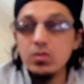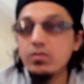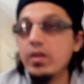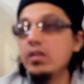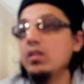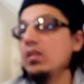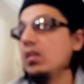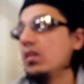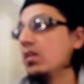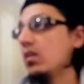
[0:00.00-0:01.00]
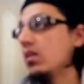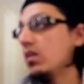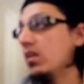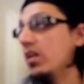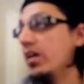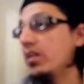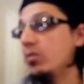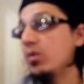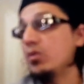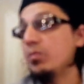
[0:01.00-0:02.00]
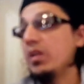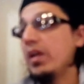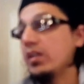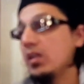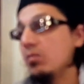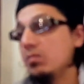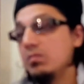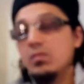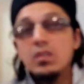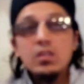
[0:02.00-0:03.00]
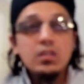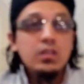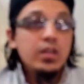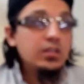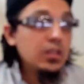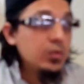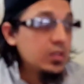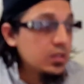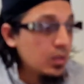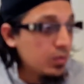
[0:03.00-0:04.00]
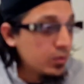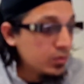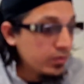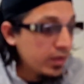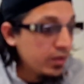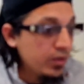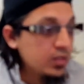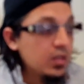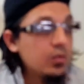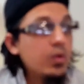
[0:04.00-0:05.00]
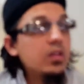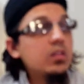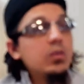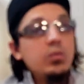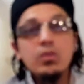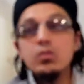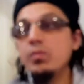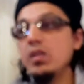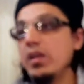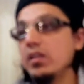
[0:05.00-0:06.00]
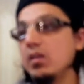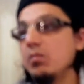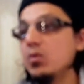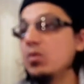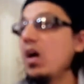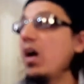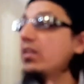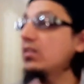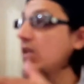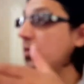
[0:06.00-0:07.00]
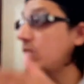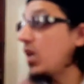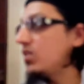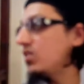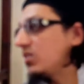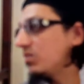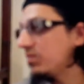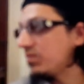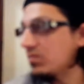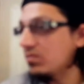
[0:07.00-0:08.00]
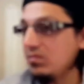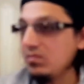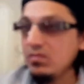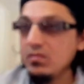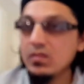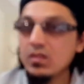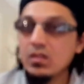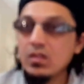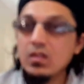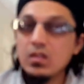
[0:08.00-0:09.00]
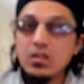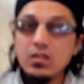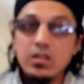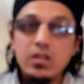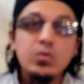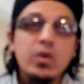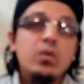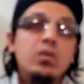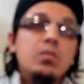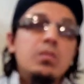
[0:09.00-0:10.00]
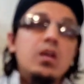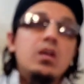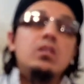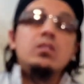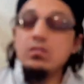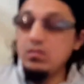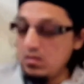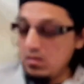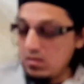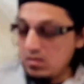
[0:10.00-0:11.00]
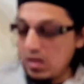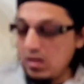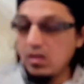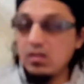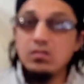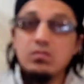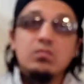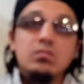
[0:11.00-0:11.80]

who is very learned, we want to be like him. The next day we see someone who is very rich and wealthy, we want to be like him. So the hearts keep changing. That is why ulama say,